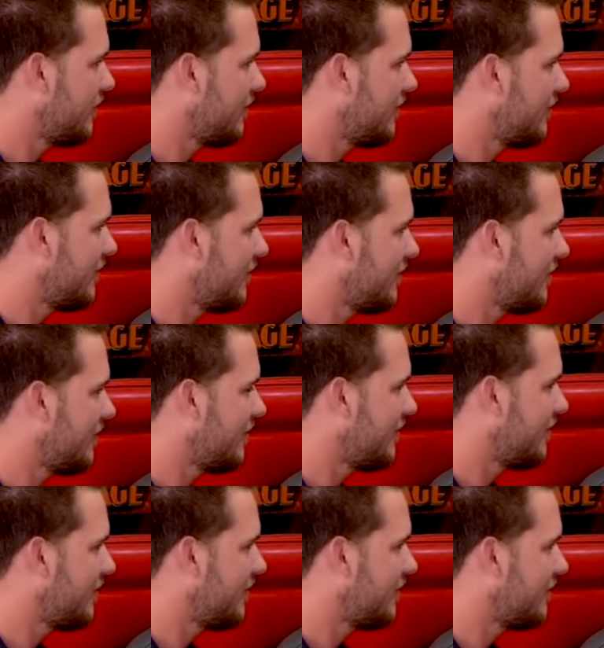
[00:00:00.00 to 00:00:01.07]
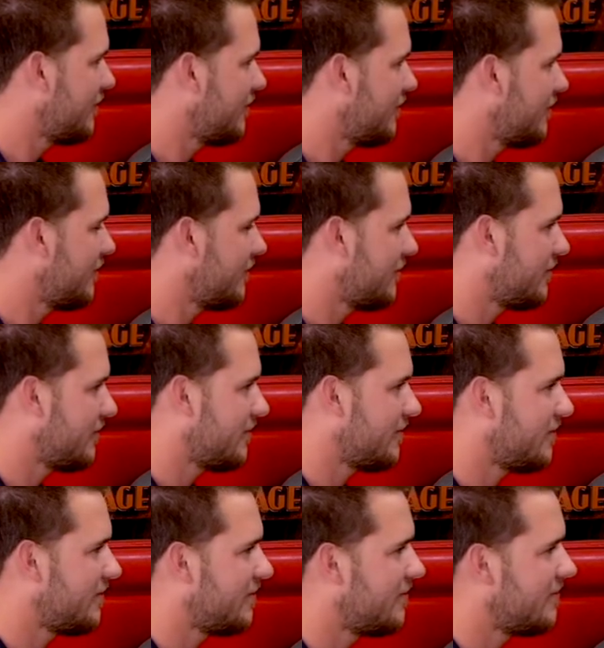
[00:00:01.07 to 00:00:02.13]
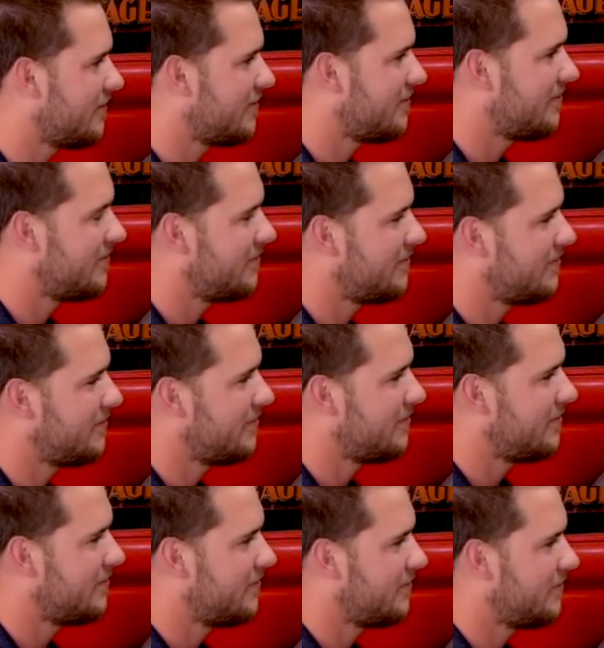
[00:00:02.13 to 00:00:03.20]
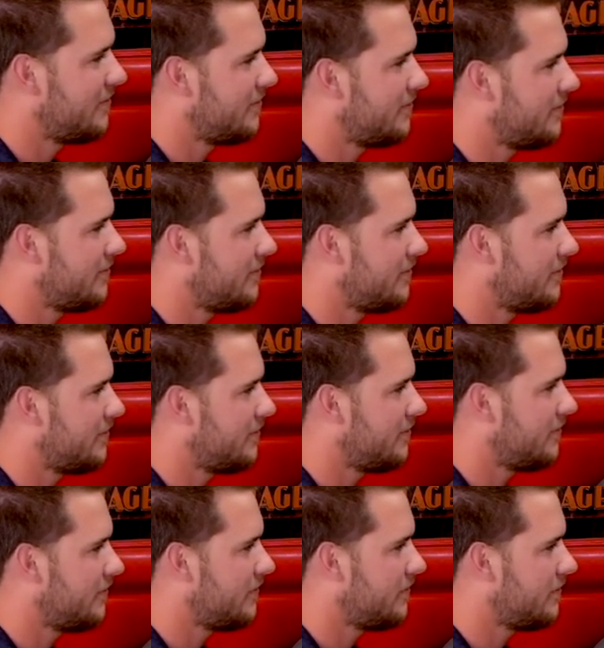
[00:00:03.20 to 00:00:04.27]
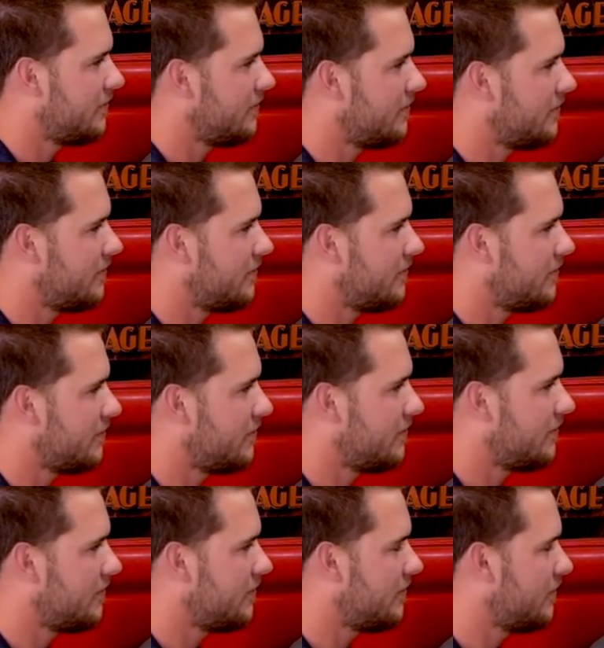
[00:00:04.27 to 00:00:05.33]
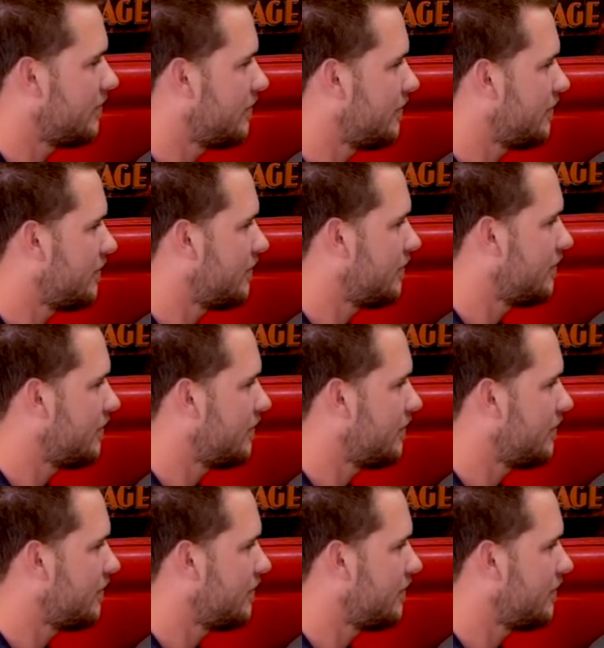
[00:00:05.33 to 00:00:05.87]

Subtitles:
The person shown says nothing.